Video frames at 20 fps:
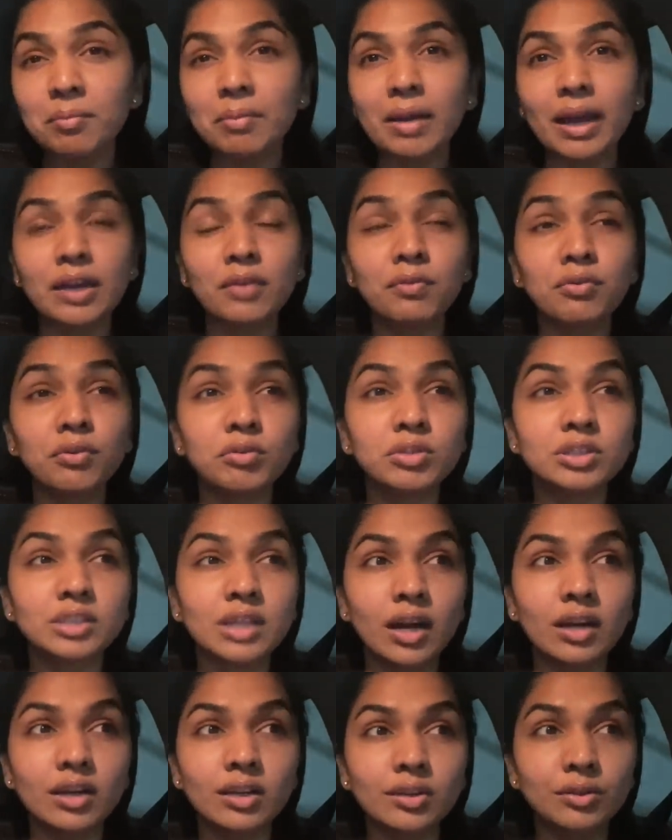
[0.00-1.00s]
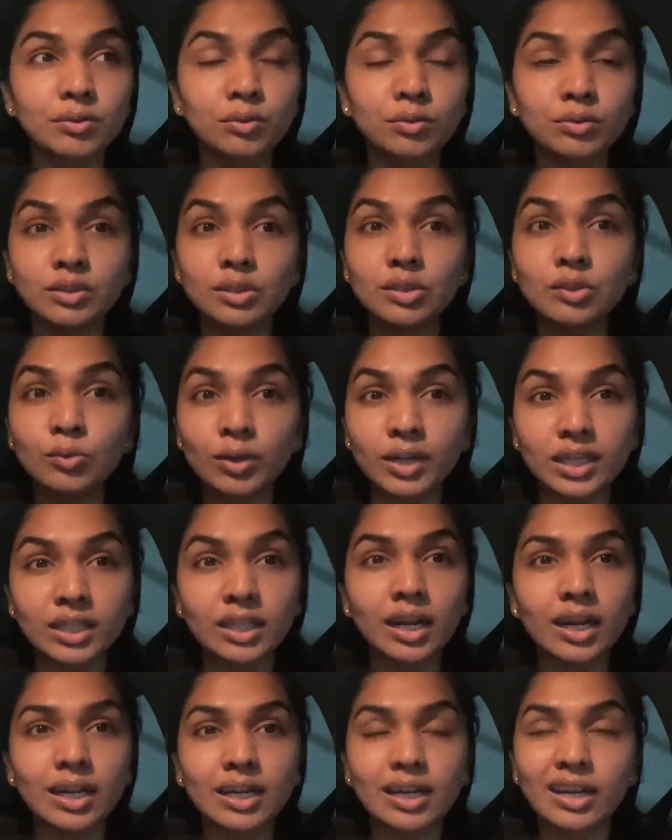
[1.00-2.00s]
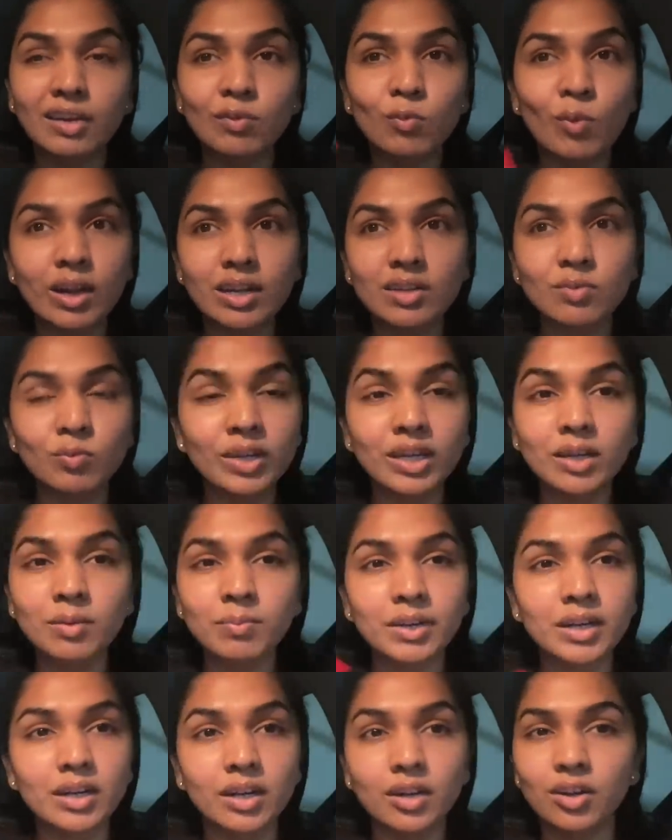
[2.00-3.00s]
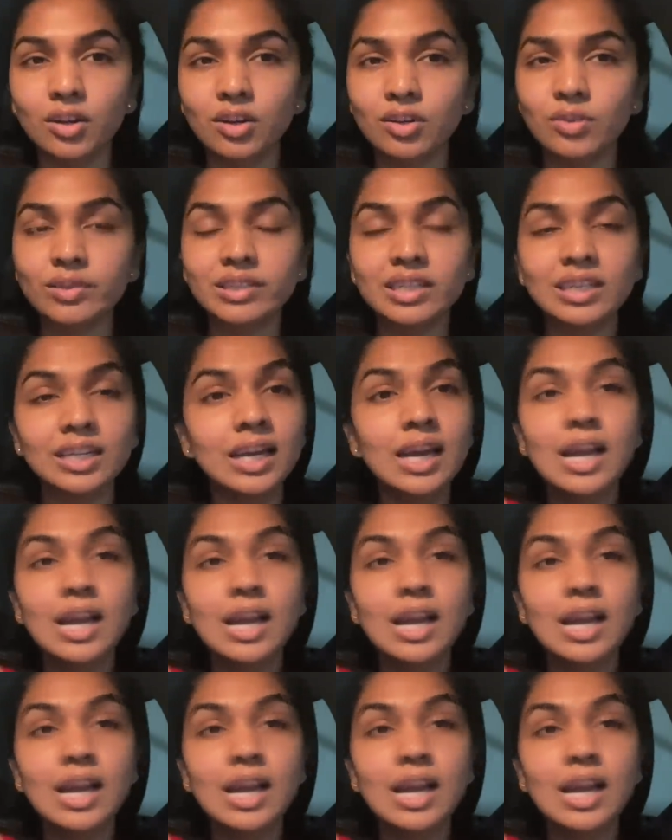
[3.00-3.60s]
and if you start doing that like 1 week may continuously,